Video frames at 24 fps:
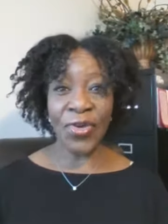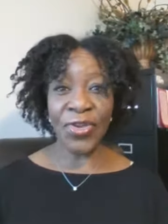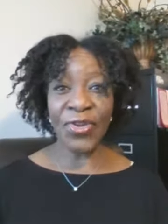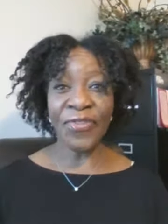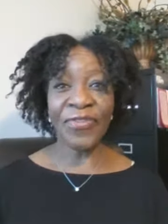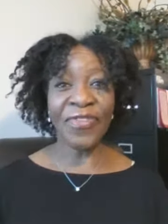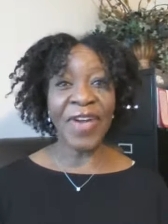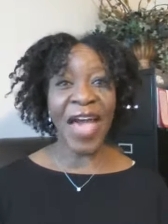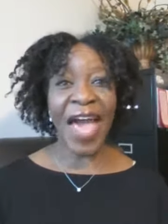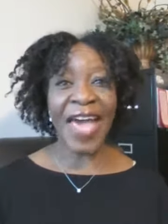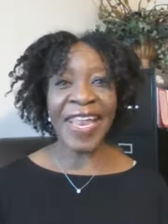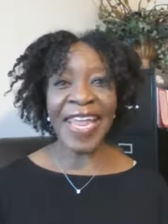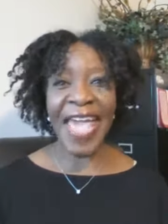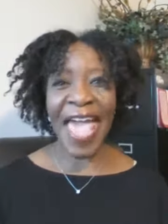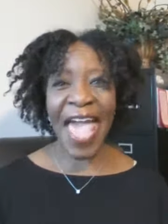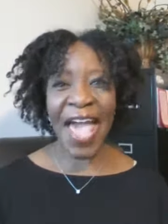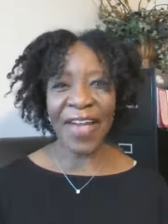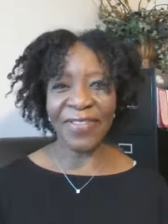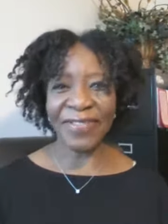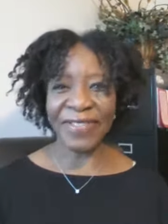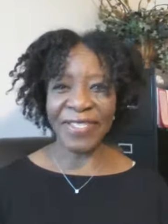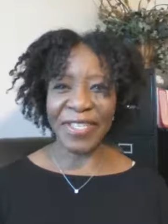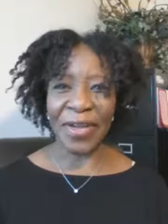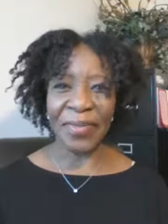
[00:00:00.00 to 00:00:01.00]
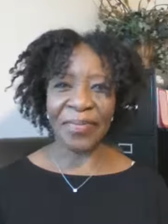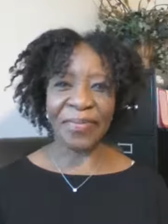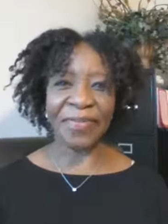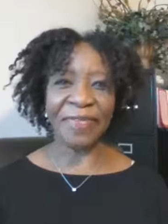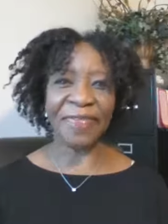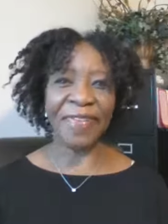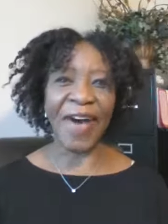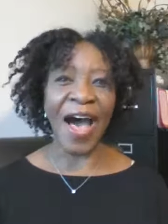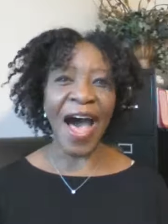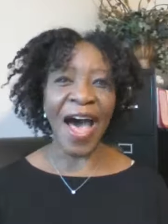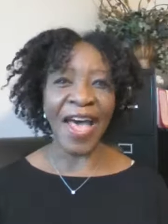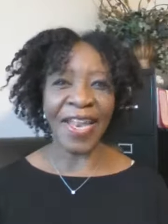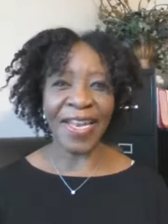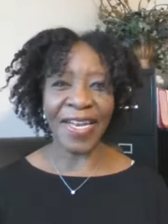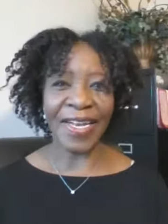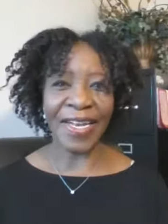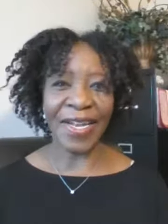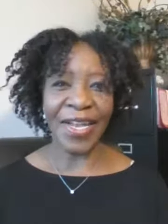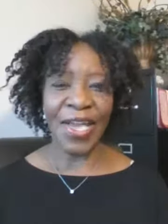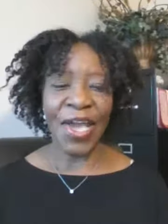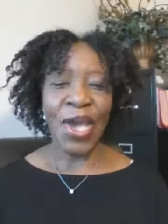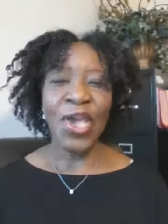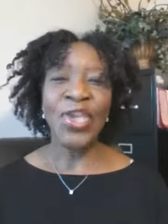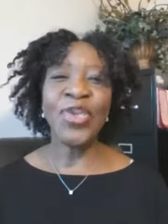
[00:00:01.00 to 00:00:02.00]
other conversations that they
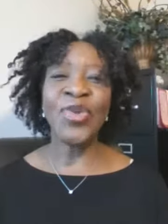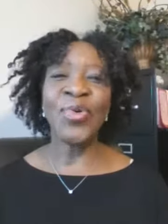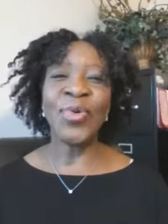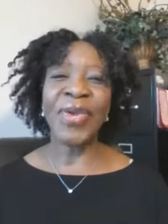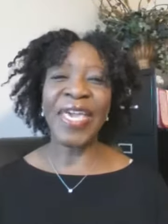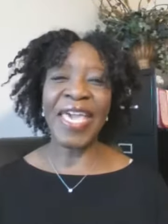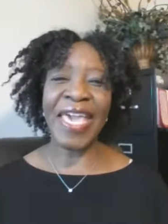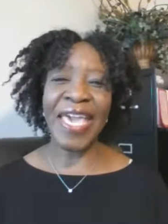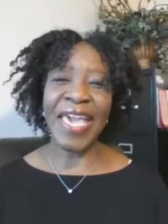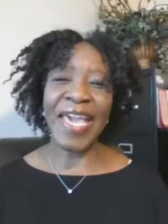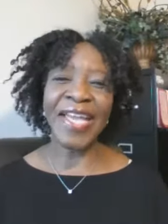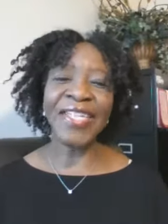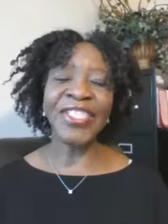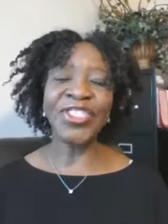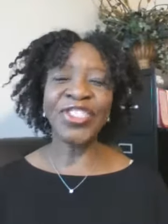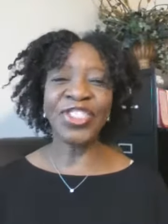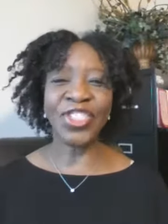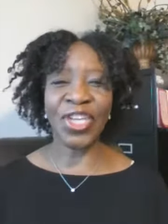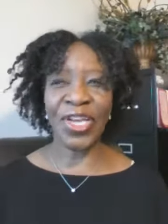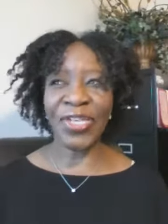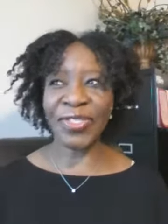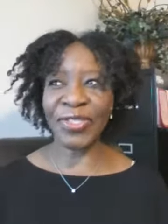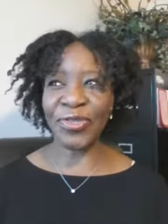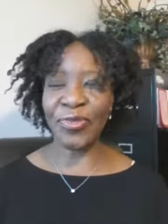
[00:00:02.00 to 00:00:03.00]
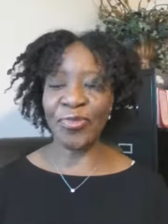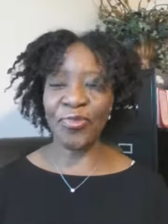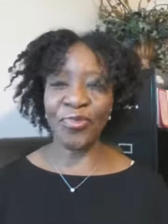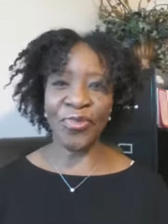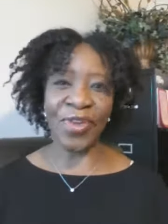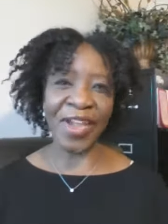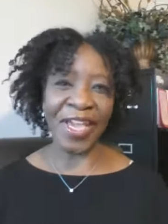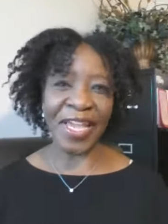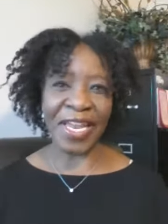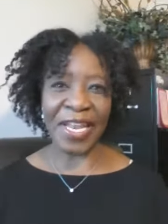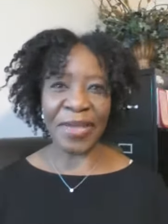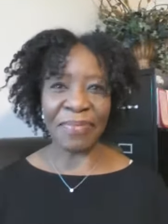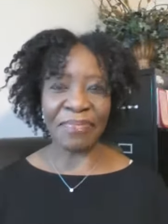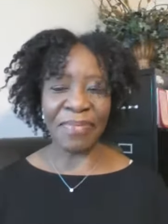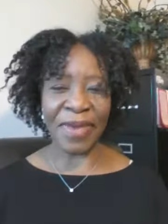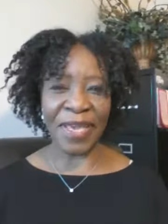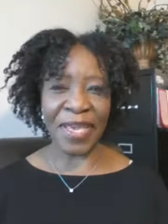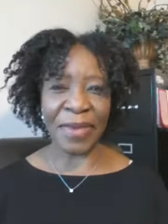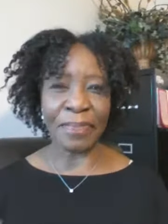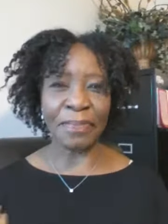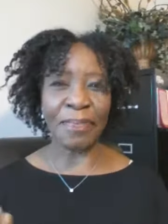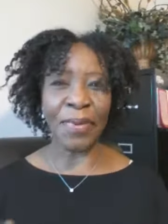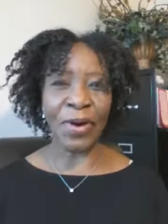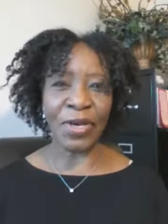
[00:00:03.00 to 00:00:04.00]
tell themselves, such as,
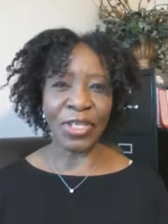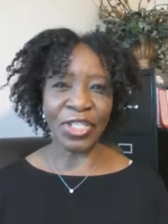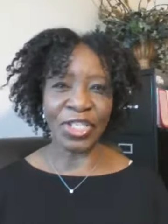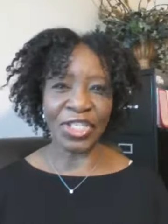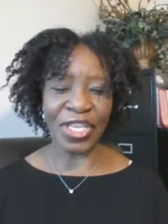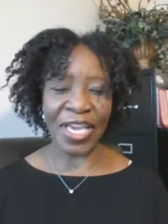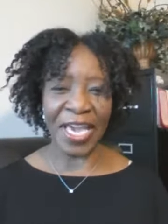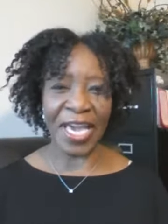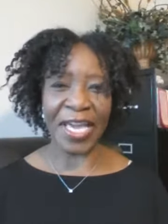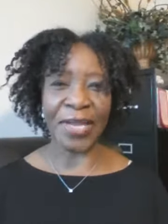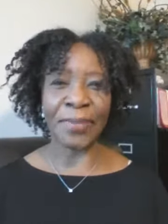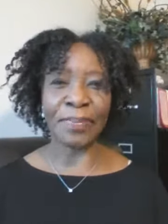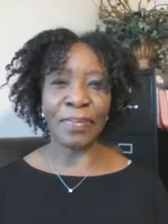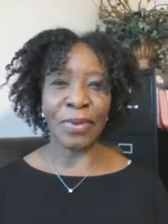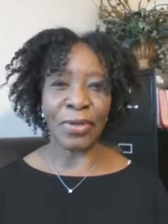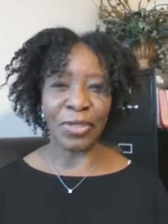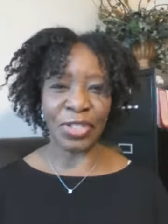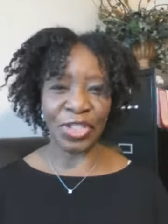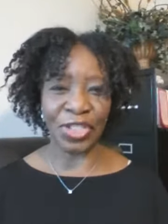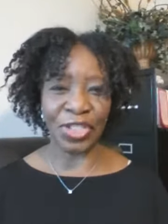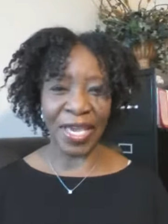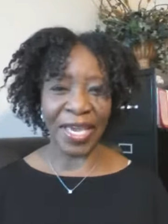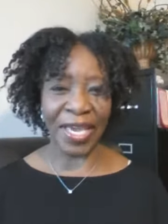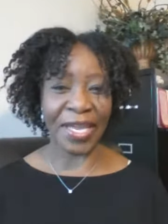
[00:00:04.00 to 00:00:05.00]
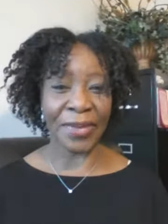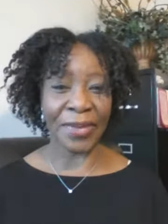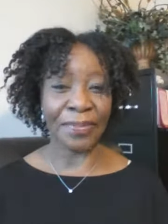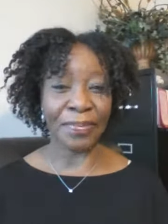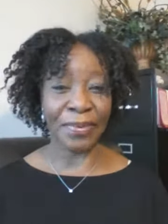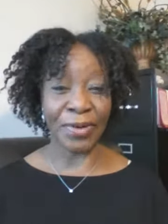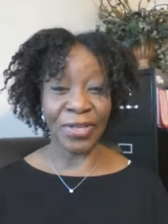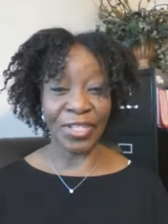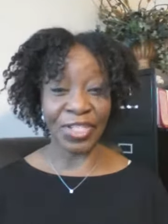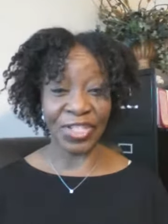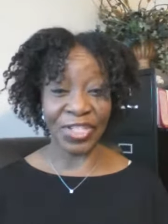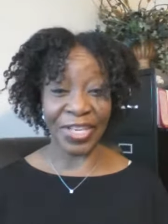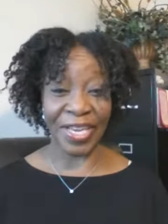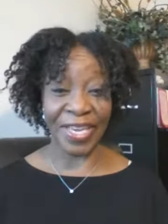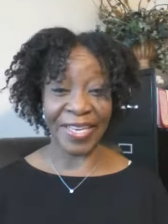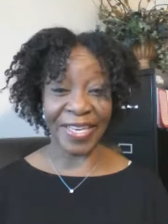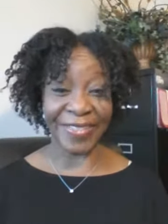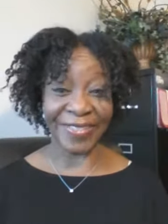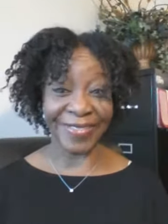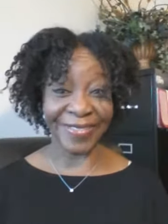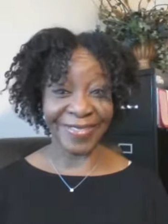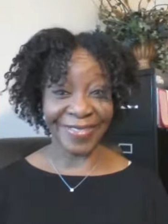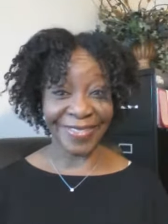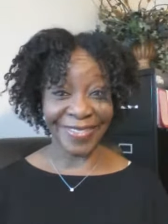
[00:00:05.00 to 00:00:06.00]
you know, you've got to have
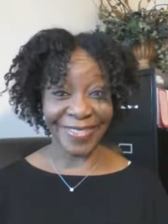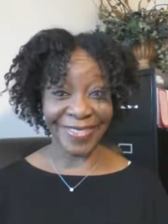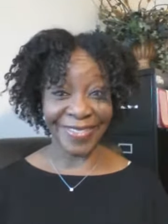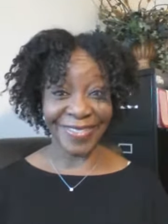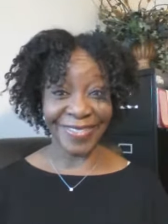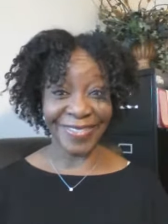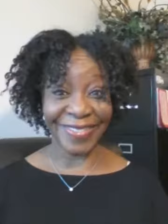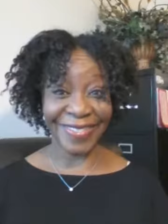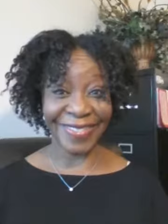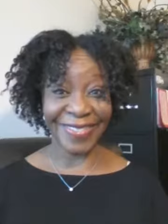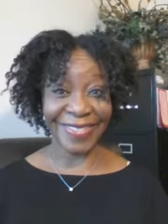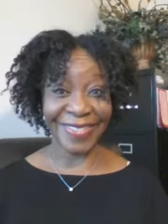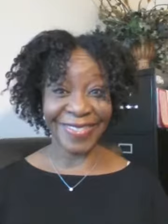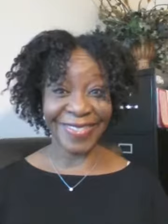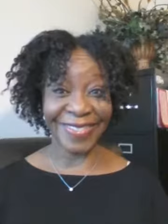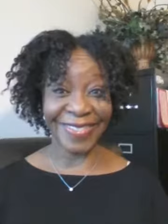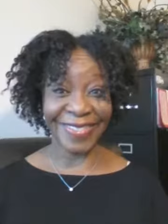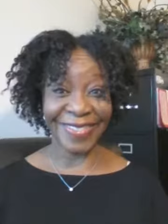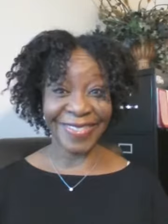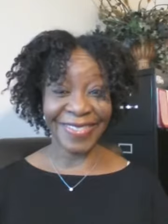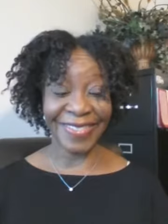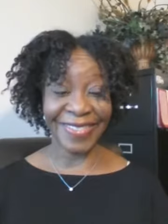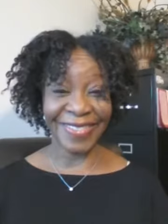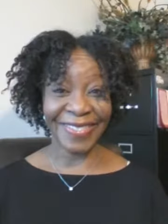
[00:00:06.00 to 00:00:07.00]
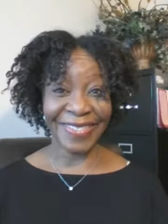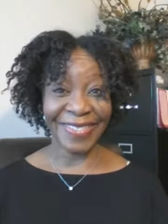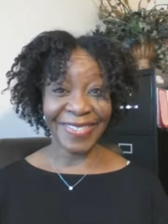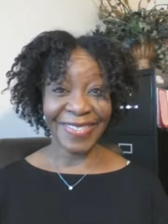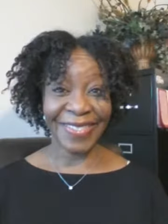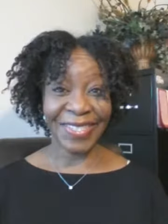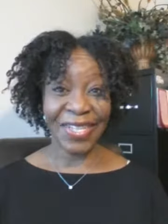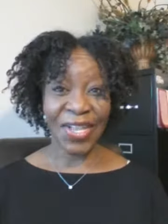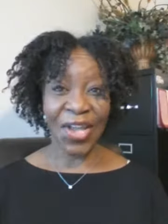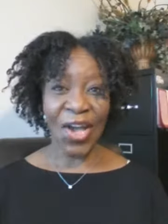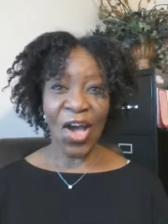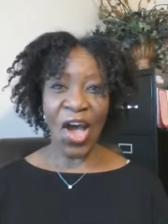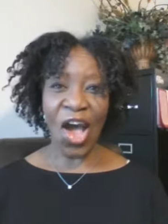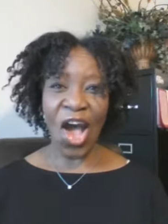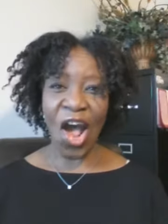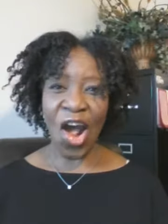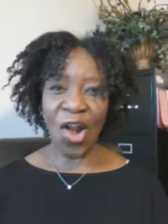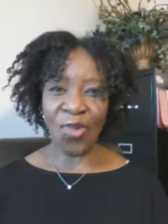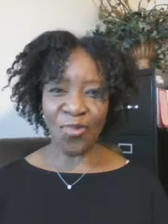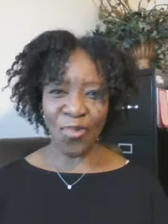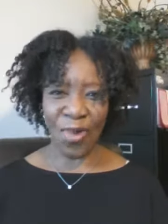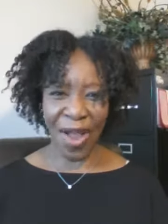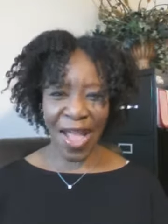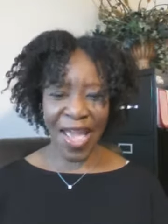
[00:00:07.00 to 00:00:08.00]
some fun. You can't
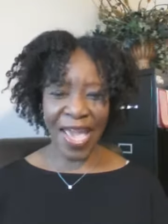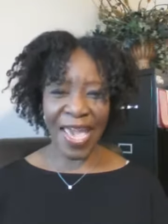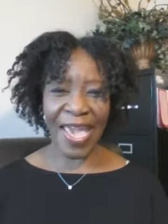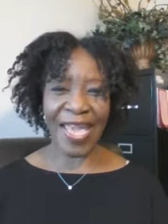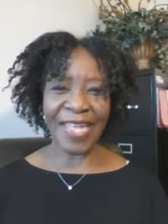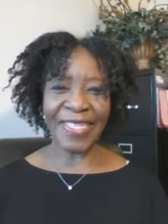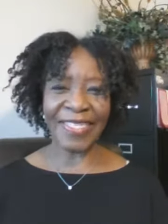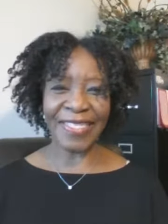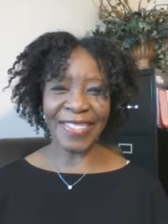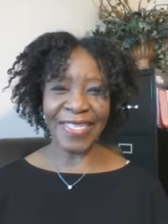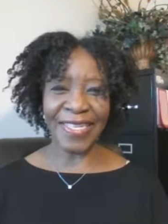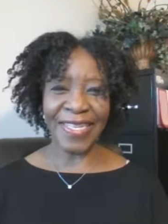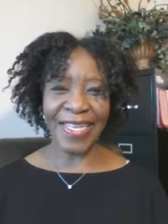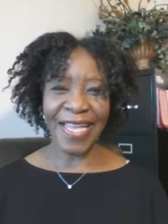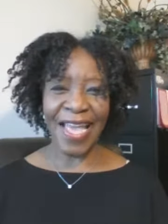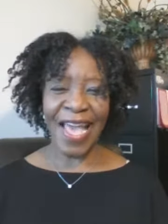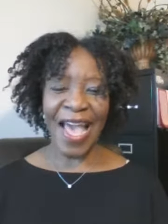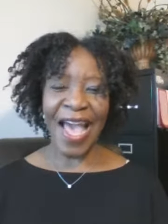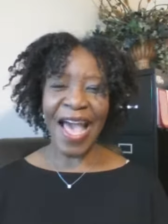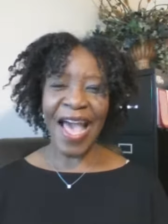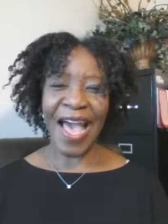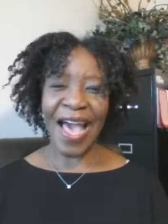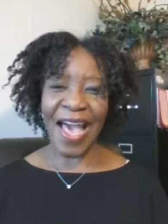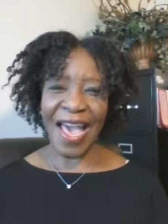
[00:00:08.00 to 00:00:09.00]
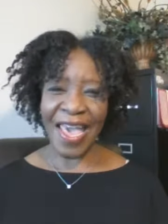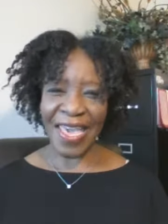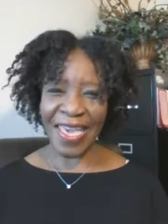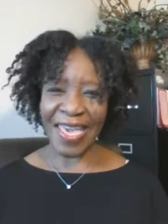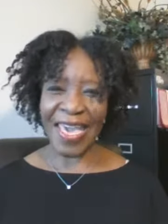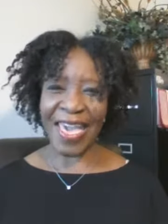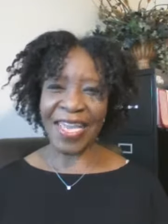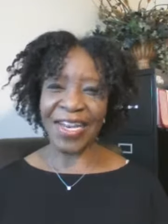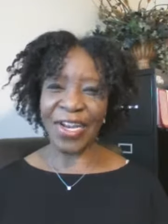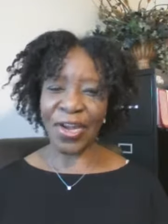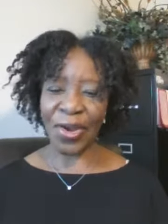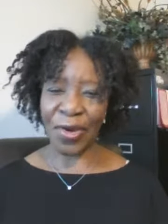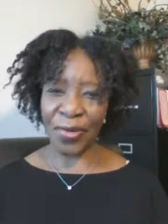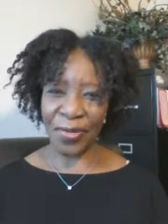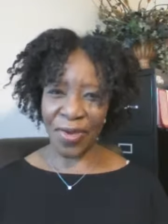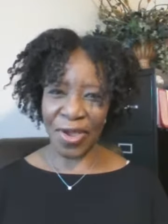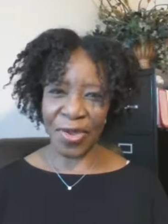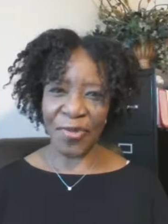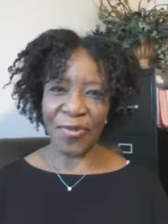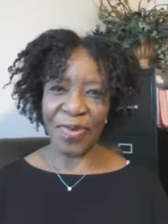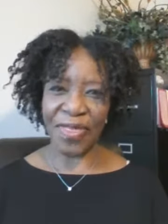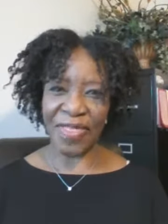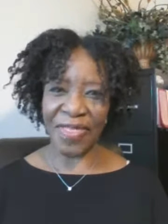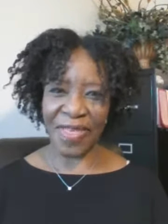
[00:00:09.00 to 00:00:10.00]
just really be pushing and pushing
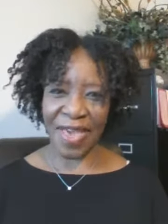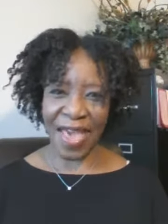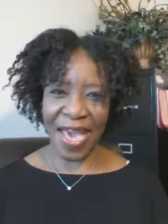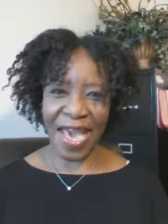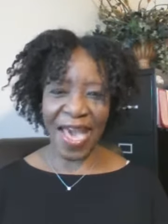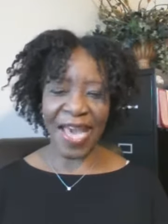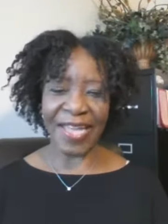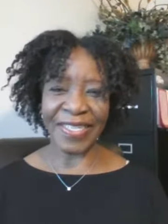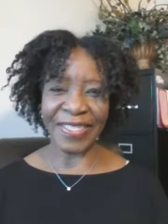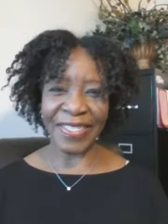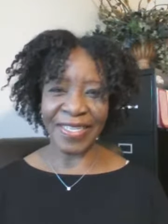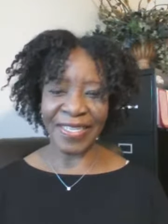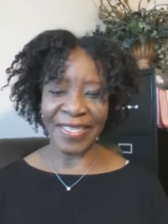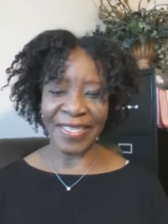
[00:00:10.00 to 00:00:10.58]
and pushing.